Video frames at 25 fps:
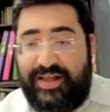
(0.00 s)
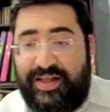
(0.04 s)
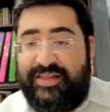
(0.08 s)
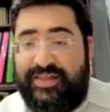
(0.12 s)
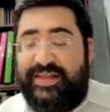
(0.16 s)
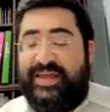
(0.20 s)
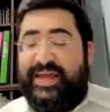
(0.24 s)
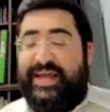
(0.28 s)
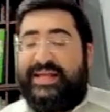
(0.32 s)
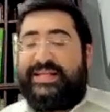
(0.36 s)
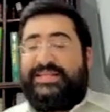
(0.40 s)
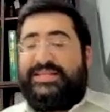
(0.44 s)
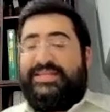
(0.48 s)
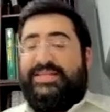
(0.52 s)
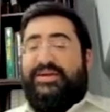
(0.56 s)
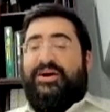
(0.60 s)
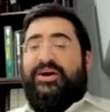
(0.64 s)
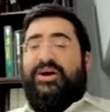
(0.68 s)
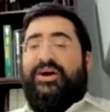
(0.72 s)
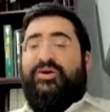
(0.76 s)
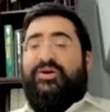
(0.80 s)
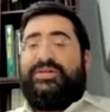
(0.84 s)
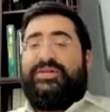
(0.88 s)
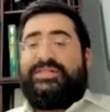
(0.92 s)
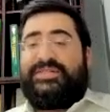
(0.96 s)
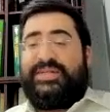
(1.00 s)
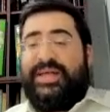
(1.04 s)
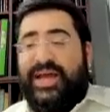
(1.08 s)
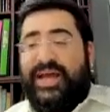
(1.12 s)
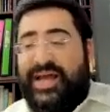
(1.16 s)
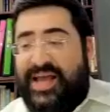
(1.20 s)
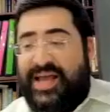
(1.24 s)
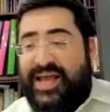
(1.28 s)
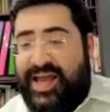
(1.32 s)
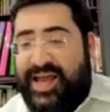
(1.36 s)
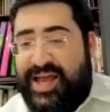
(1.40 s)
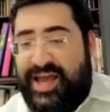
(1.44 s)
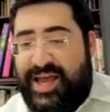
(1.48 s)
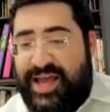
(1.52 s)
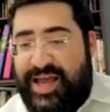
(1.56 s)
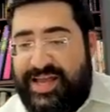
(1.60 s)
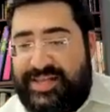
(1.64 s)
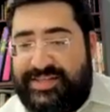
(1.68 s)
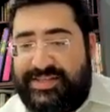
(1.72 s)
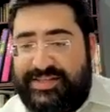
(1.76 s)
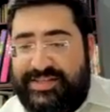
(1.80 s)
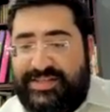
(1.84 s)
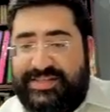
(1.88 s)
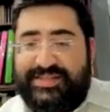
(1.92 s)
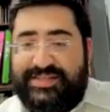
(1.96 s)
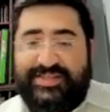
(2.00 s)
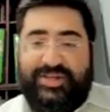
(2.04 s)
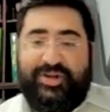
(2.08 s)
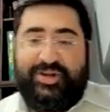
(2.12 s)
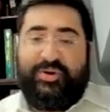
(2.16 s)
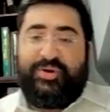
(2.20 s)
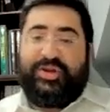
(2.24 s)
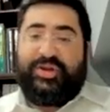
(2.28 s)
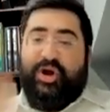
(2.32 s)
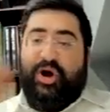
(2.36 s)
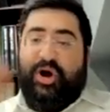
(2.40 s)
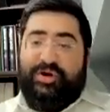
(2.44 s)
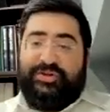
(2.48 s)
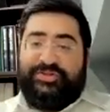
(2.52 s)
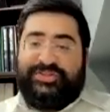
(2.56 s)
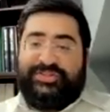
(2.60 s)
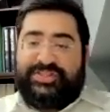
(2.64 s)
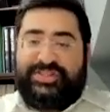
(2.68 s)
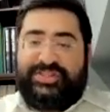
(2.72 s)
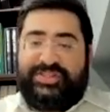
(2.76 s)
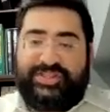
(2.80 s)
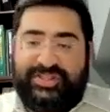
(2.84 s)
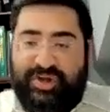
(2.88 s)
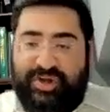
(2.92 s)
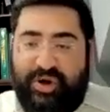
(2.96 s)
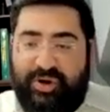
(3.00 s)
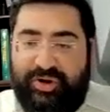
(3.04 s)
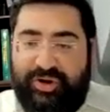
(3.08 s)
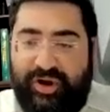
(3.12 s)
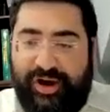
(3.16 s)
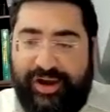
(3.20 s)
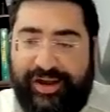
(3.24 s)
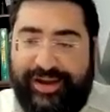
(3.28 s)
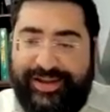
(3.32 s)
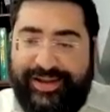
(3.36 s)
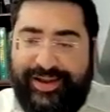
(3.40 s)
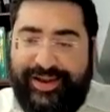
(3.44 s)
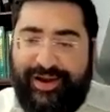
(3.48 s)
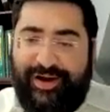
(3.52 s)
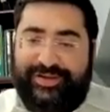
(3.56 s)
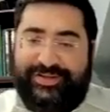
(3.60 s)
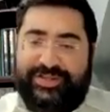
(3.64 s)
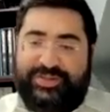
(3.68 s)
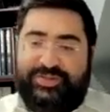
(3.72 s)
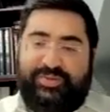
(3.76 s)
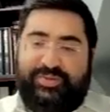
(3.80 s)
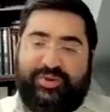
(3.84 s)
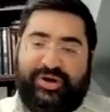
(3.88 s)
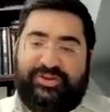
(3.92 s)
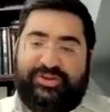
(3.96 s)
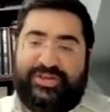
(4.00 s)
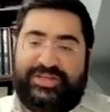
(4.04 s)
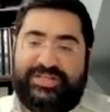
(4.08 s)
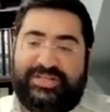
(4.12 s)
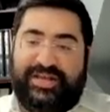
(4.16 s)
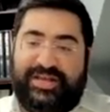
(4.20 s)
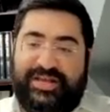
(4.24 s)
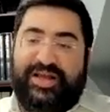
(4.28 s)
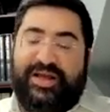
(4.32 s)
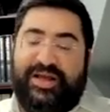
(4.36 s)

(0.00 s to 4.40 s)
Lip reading: The Yitzhara says, he knows this is no good. He knows it's worthless.